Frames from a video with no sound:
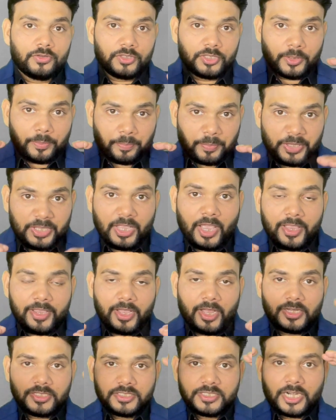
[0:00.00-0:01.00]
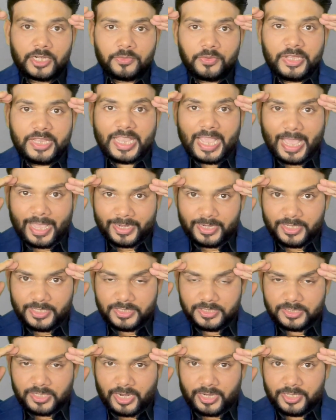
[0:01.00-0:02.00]
The PIRs that we carry
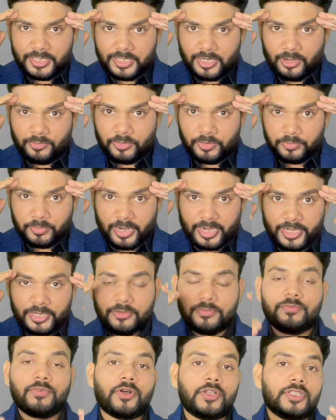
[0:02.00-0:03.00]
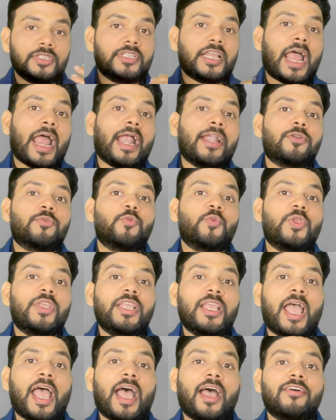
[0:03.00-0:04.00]
inside our mind, for that we
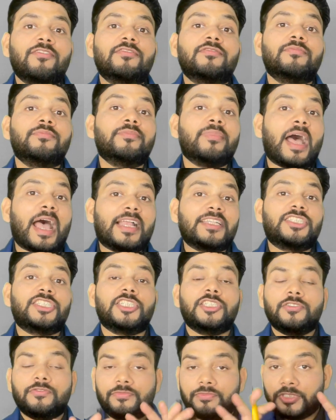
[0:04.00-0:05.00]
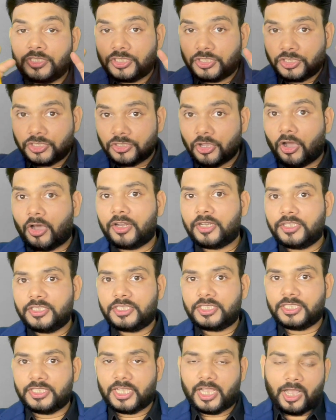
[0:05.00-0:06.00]
have matching
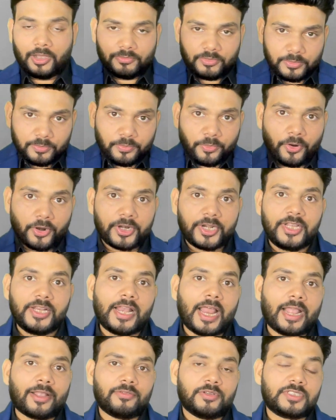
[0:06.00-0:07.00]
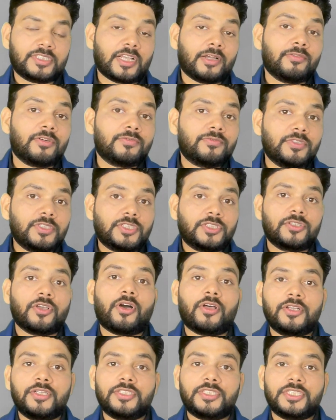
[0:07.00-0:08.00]
physiology. Our body language, our
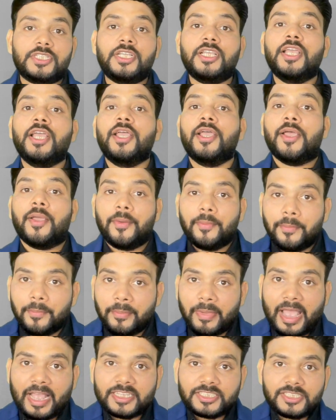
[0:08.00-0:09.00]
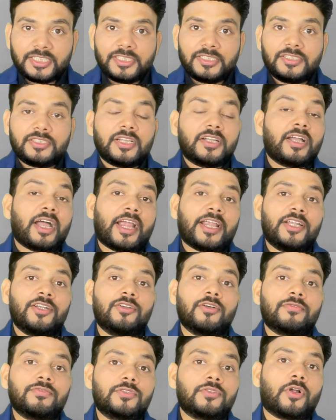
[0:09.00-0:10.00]
physiology matches the kind
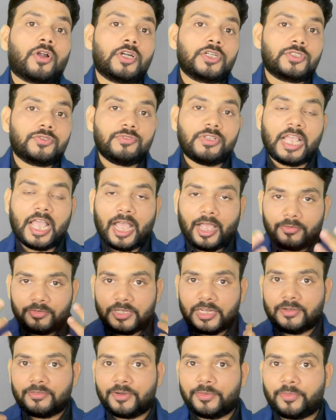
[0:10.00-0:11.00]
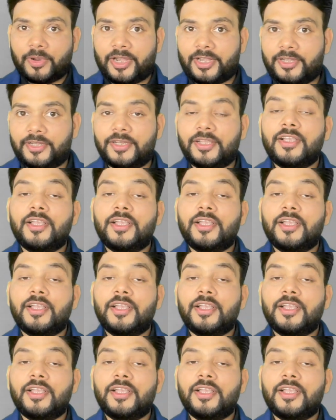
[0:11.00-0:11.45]
of thoughts we have in our mind.